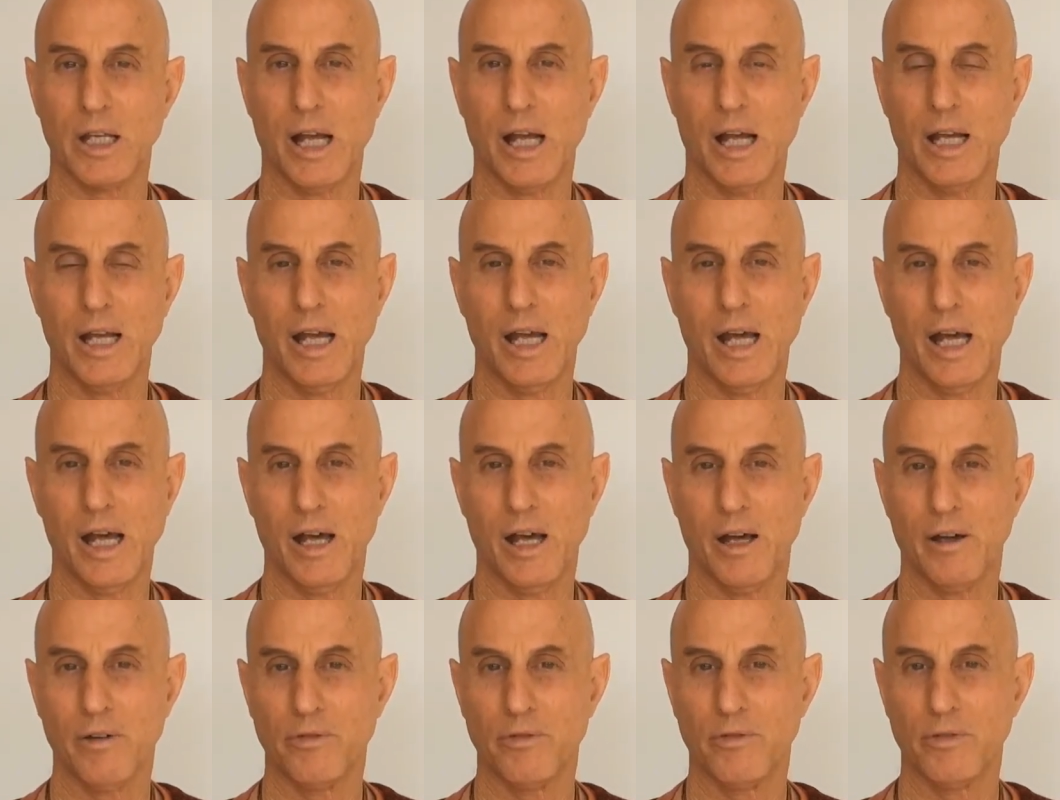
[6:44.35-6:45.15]
I
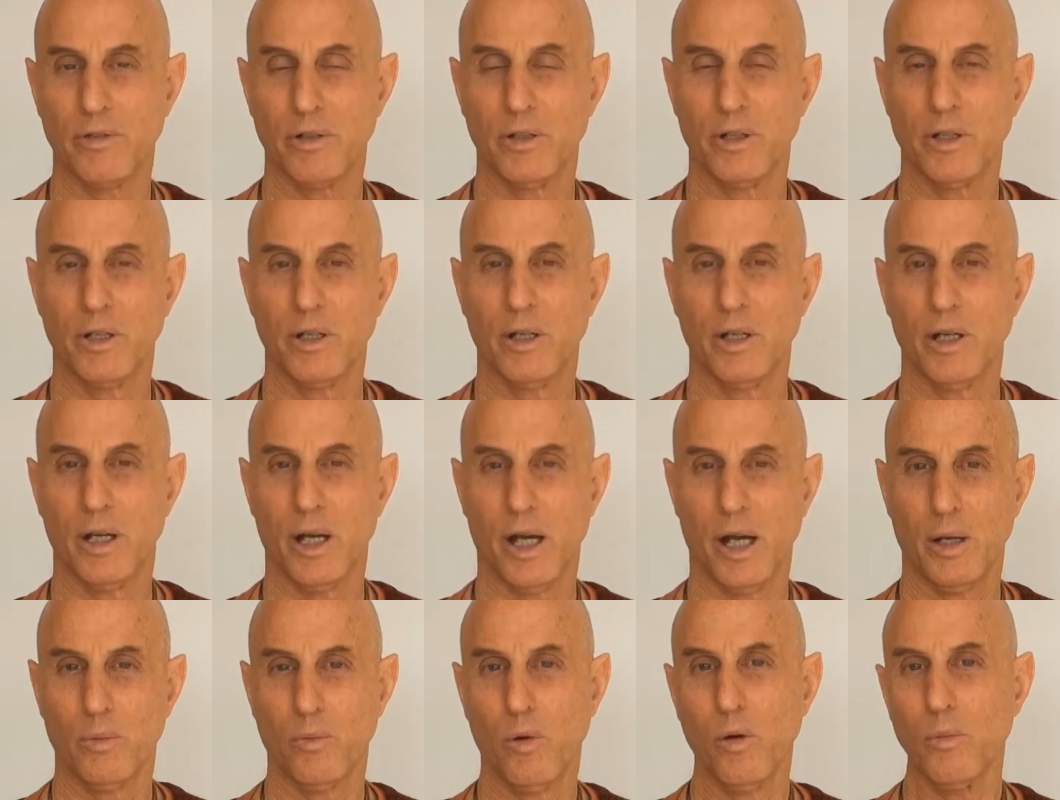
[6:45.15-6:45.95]
have,
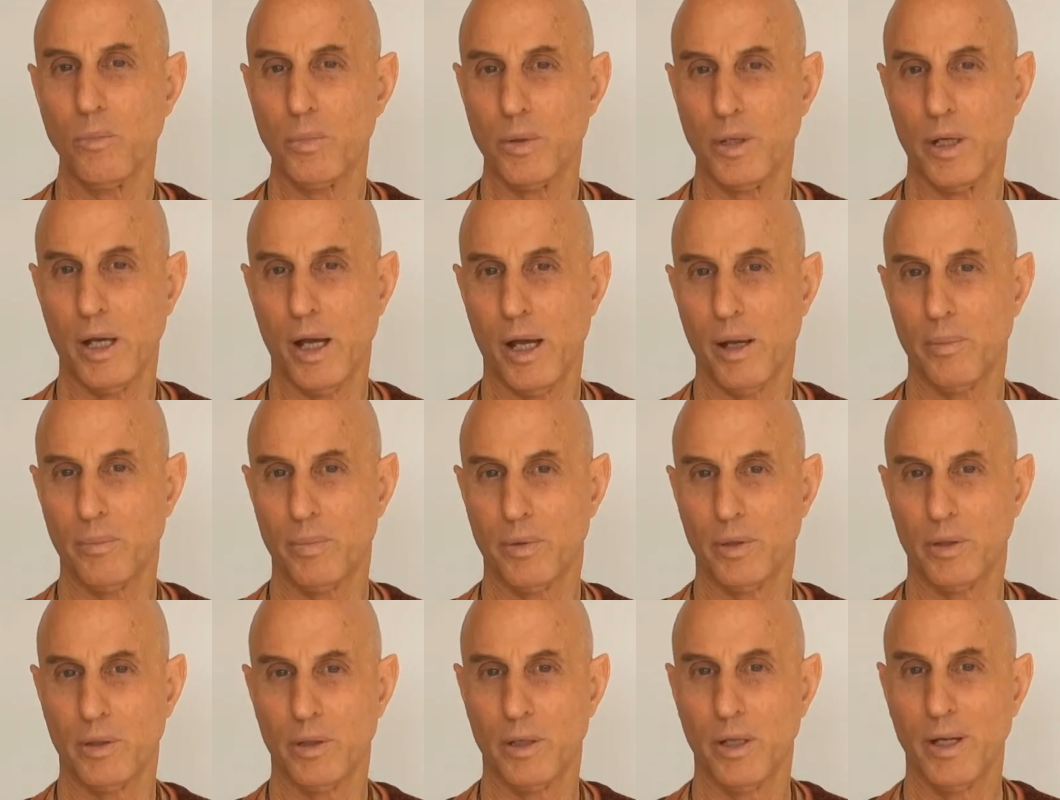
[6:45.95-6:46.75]
I won't be
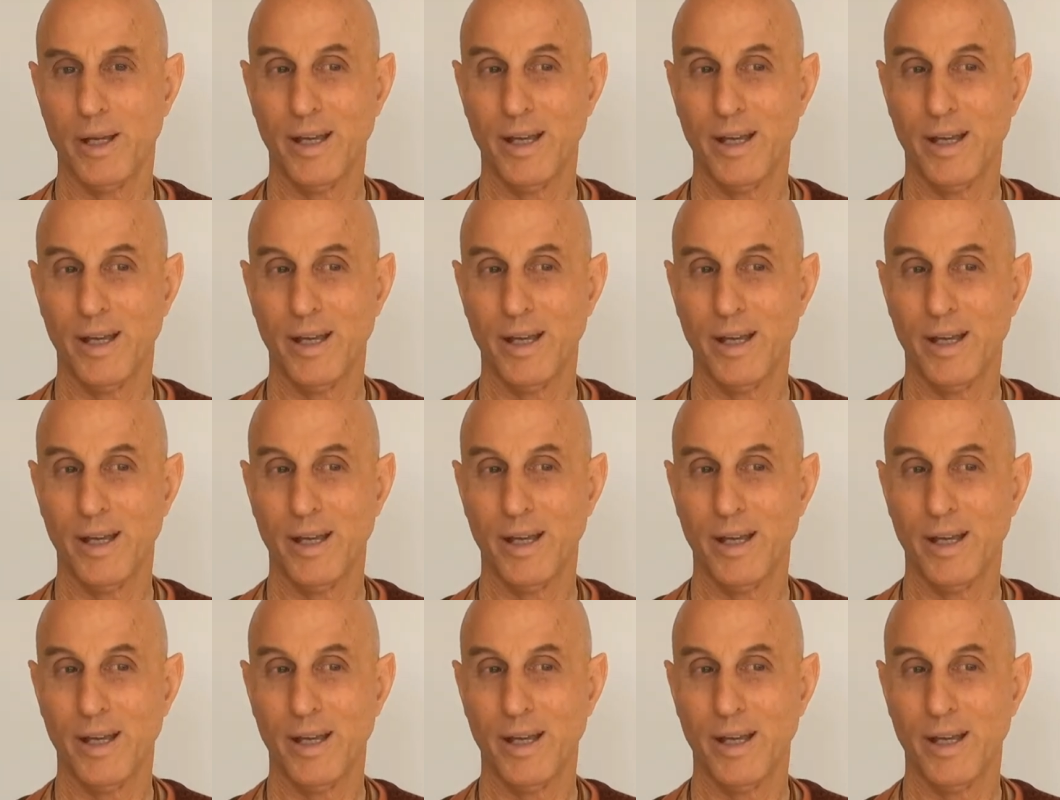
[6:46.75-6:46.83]
happy.